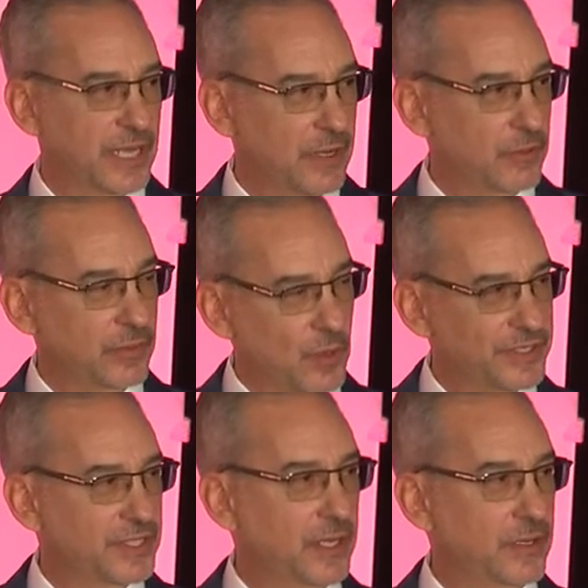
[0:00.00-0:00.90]
how and
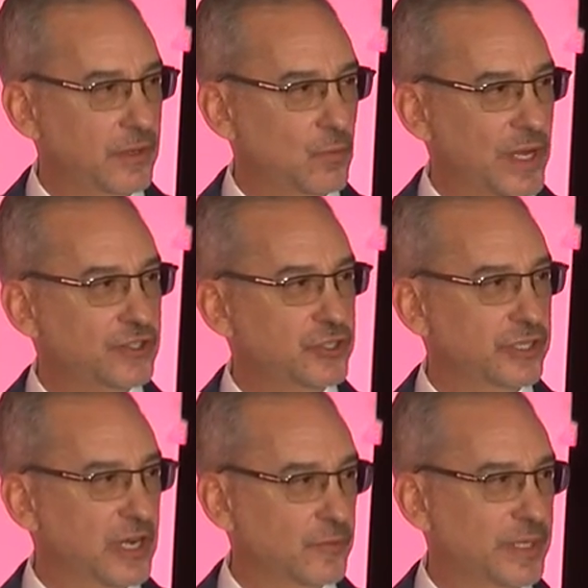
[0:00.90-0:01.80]
when should the
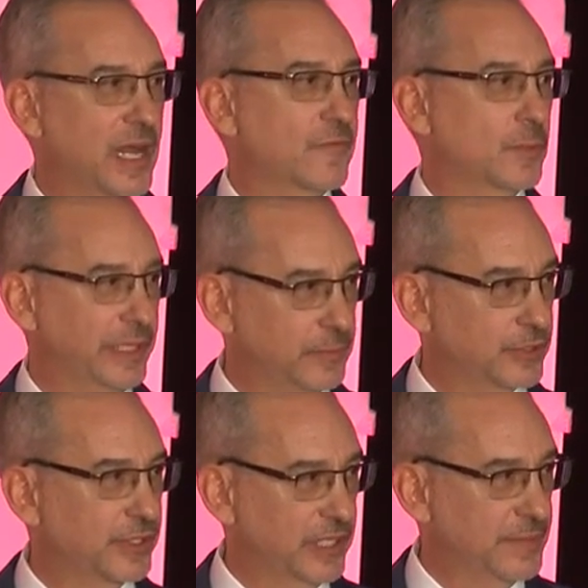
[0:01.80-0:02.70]
government ever be able
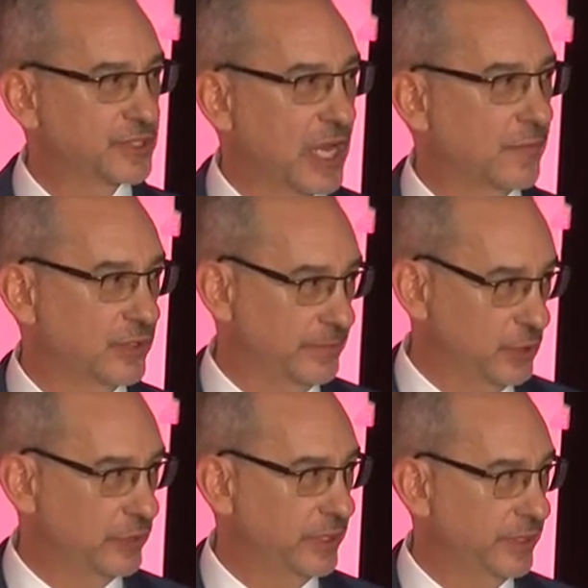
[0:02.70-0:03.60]
to claim sovereign
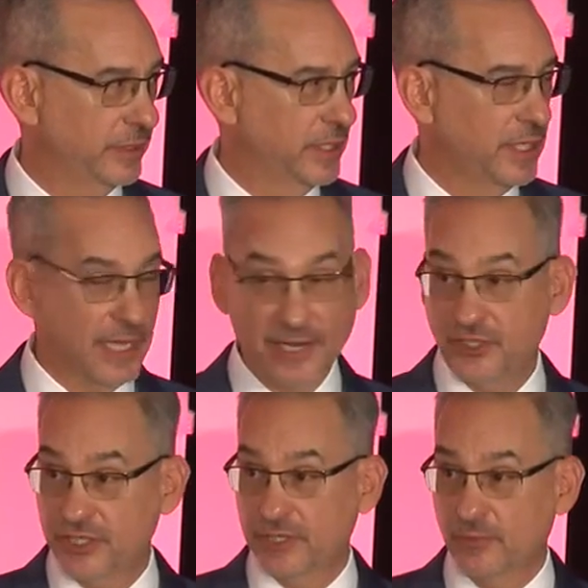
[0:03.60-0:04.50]
immunity? And
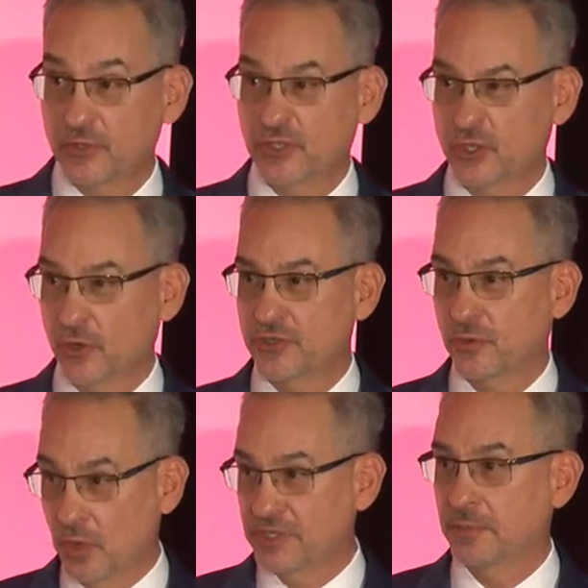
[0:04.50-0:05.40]
Chisholm versus Georgia
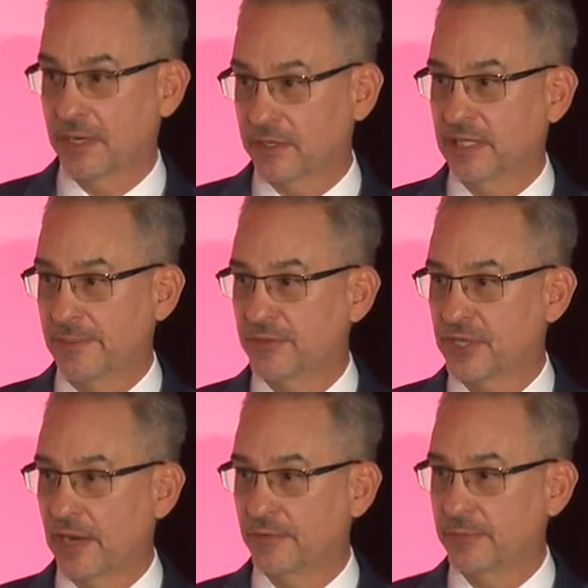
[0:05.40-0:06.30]
was about a claim of
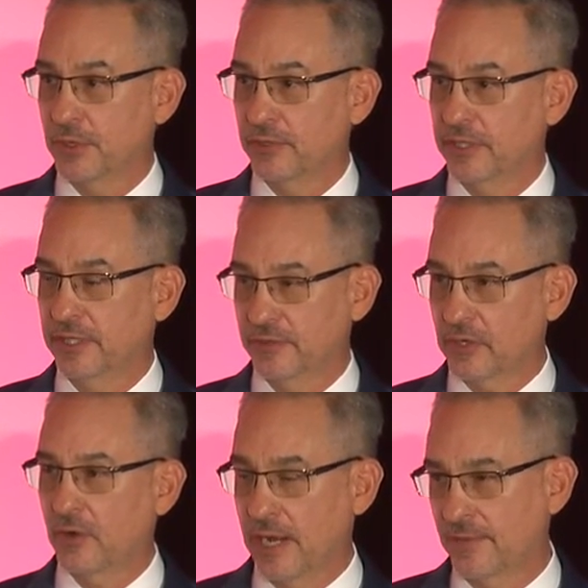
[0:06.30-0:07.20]
sovereign immunity, and
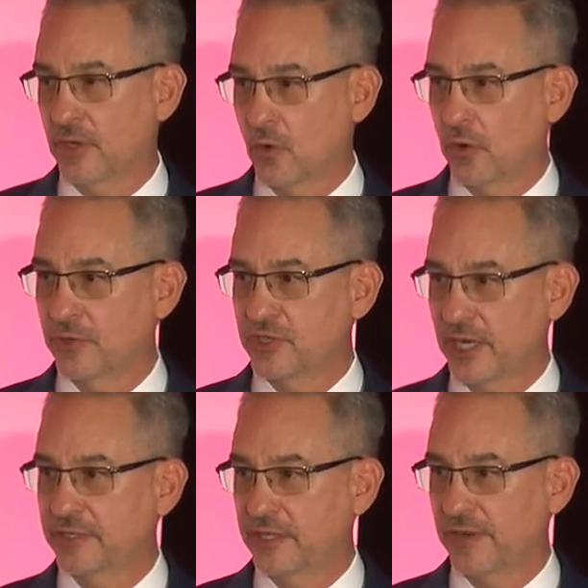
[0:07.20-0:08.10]
the court
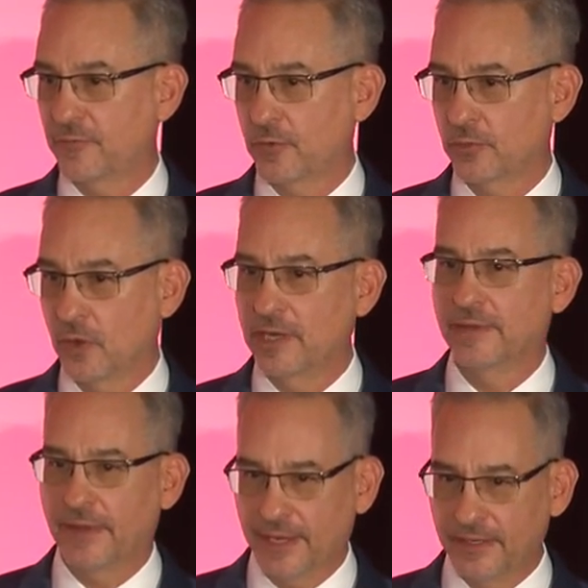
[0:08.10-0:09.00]
rejected that 4-1.
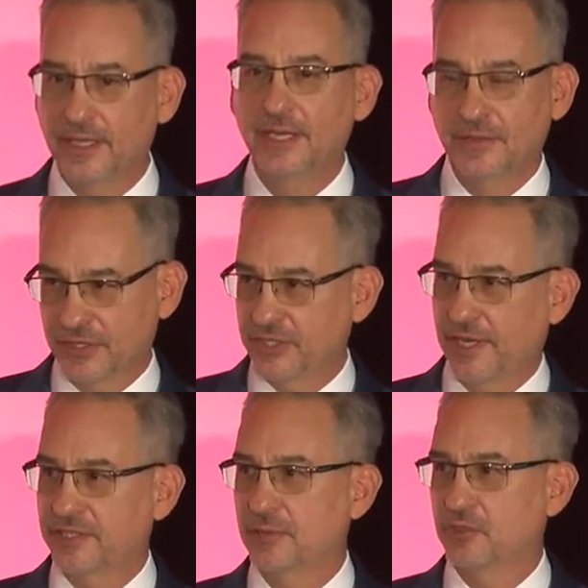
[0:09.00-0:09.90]
And then the
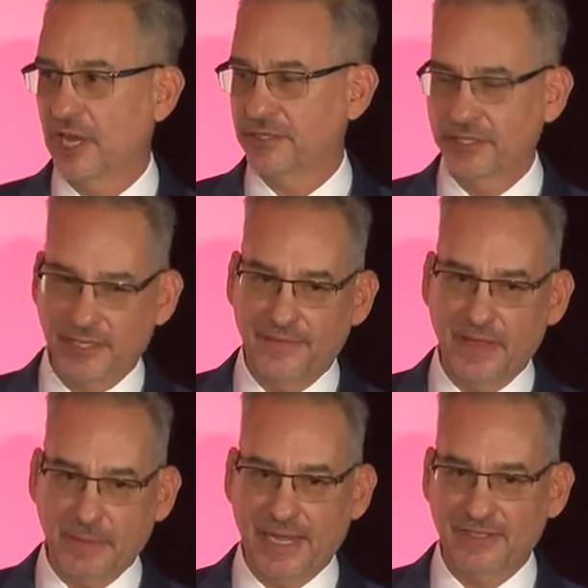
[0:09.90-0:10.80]
states objected, and they
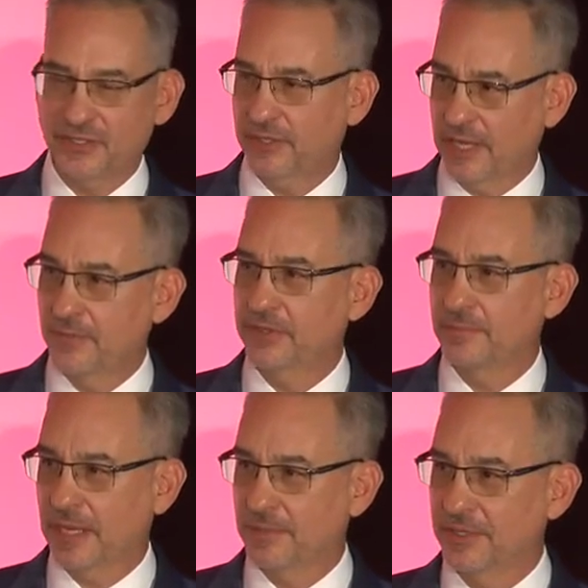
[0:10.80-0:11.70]
passed the 11th
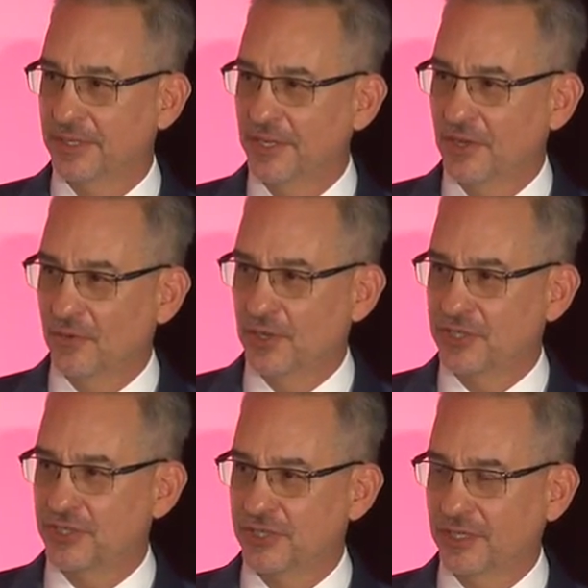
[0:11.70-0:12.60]
Amendment,
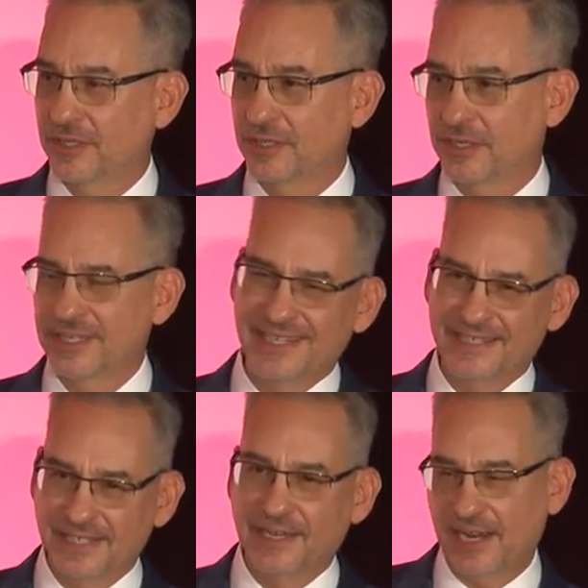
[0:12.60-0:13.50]
which it
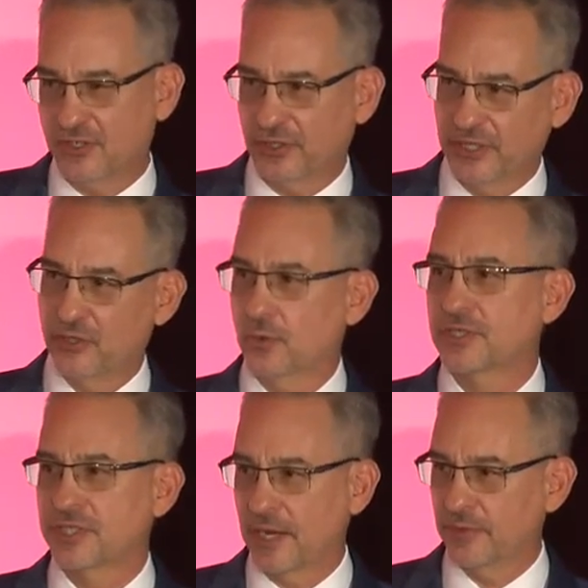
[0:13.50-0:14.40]
didn't actually endorse
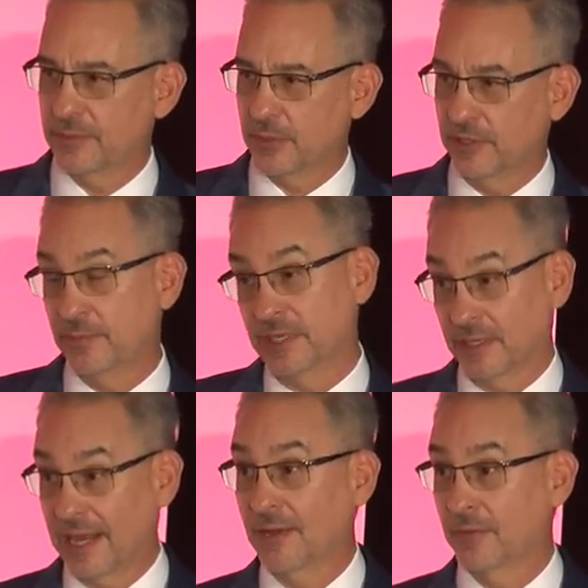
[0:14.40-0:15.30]
sovereign immunity, but it
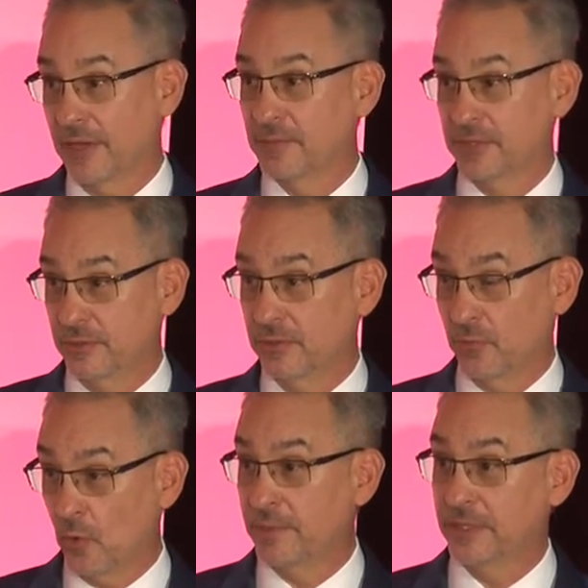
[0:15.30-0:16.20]
allowed them to
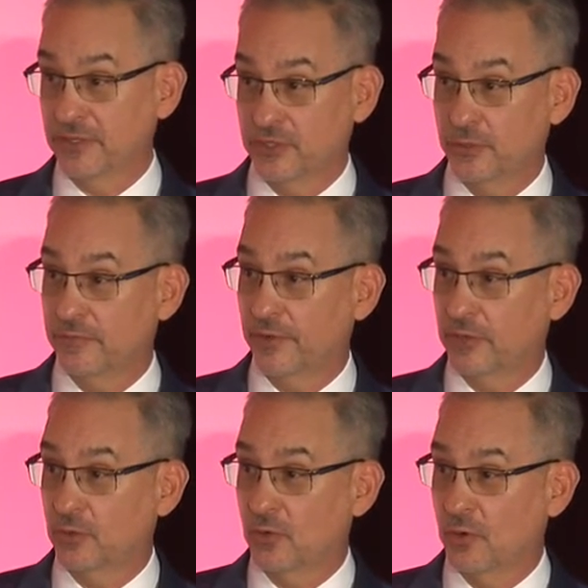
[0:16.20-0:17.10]
avoid being sued in
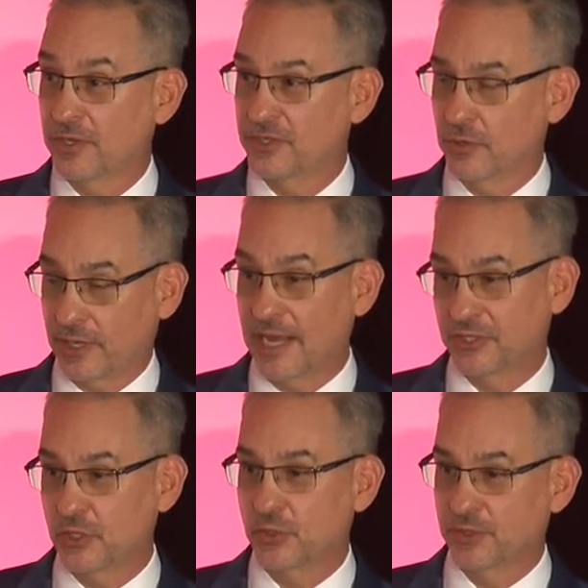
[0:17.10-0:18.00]
federal court. So the
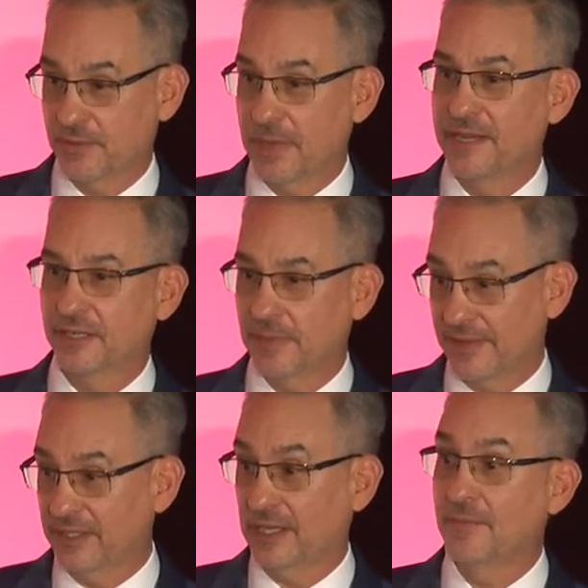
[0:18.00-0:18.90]
Constitution was amended by
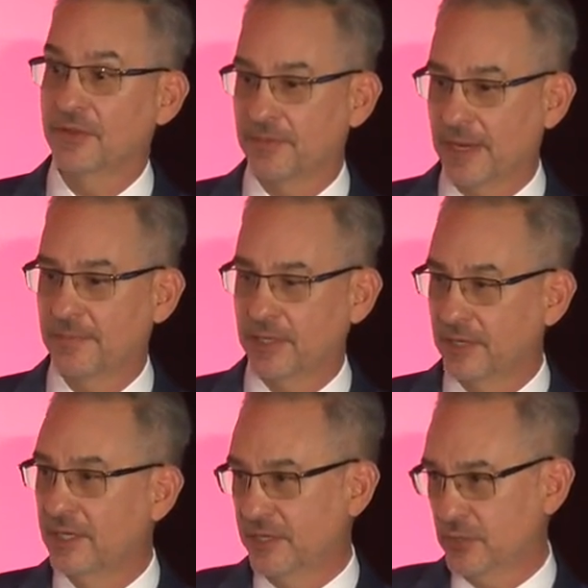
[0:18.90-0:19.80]
the 11th Amendment
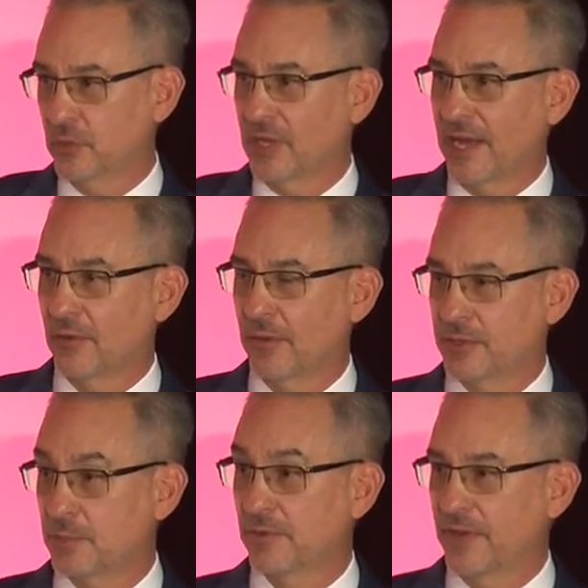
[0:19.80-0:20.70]

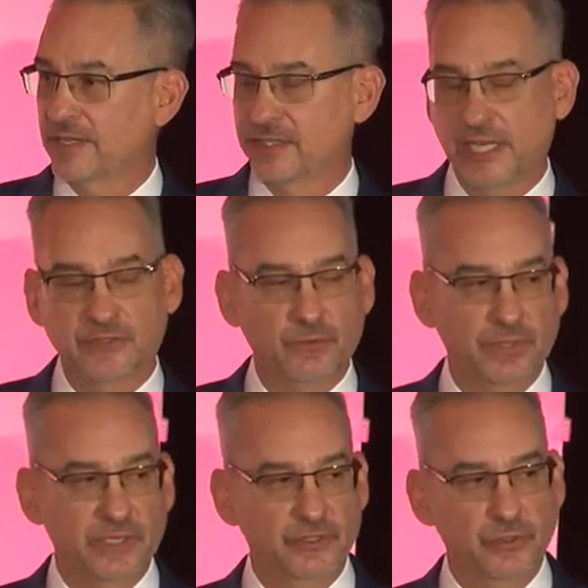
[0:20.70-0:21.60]
to prevent states from
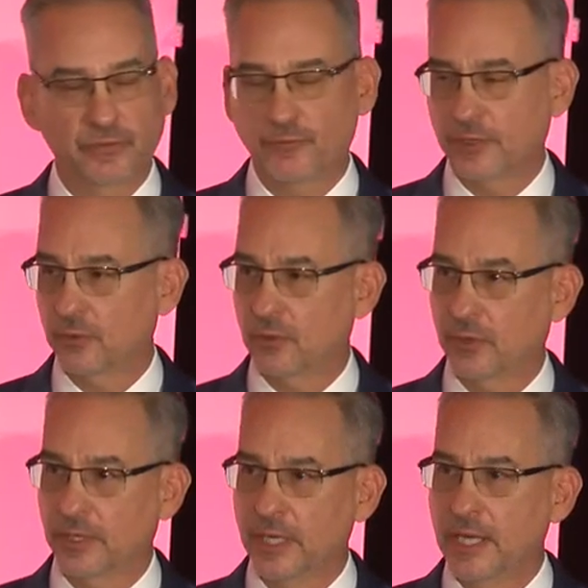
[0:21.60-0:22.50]
being sued in federal
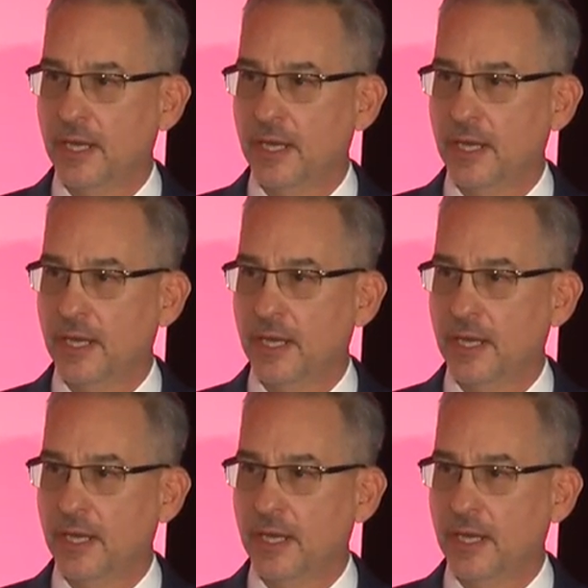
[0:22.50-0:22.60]
court.